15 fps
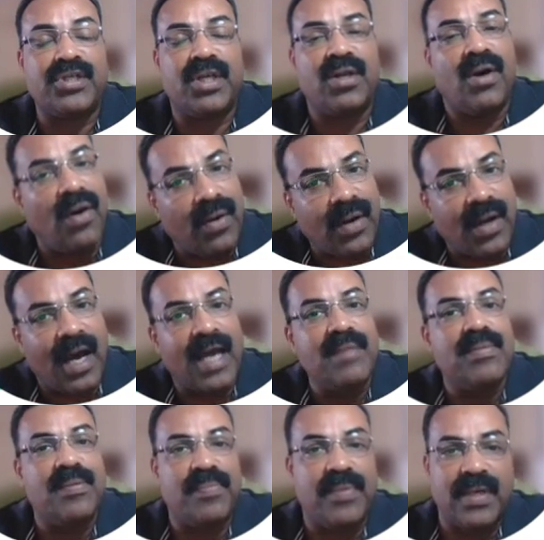or
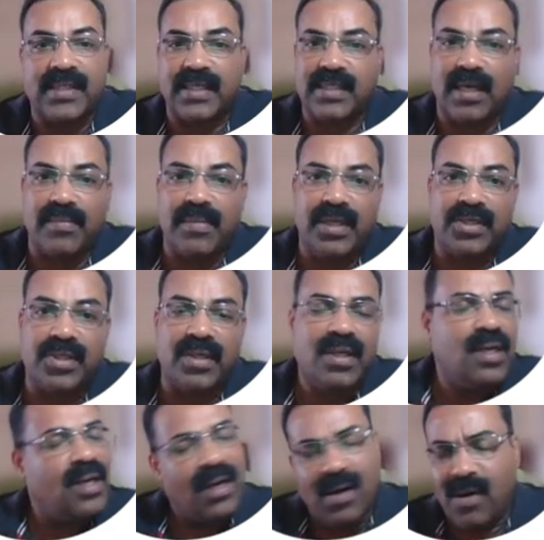IBPS examination
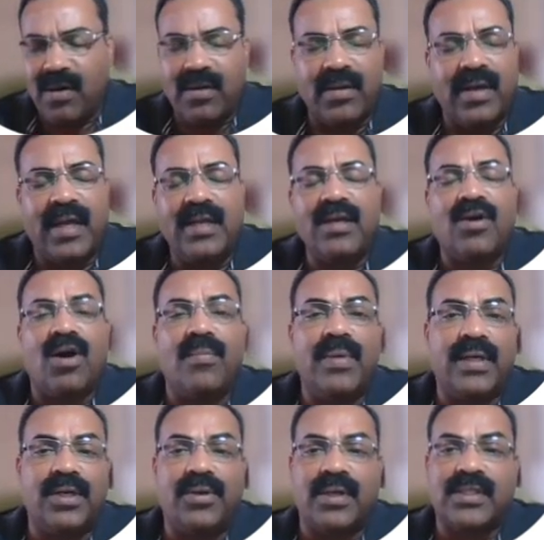or any
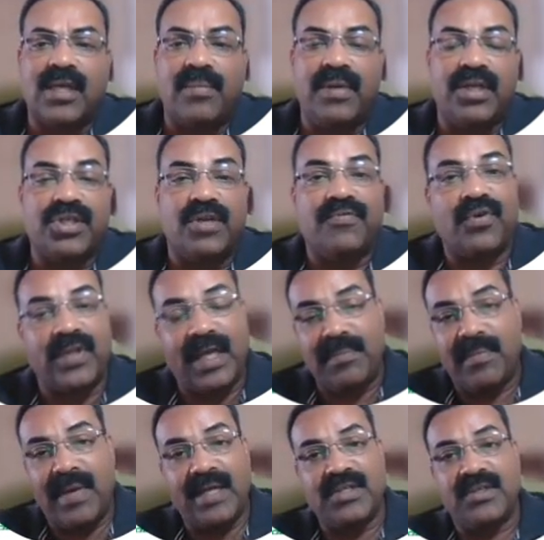competitive examination for that matter.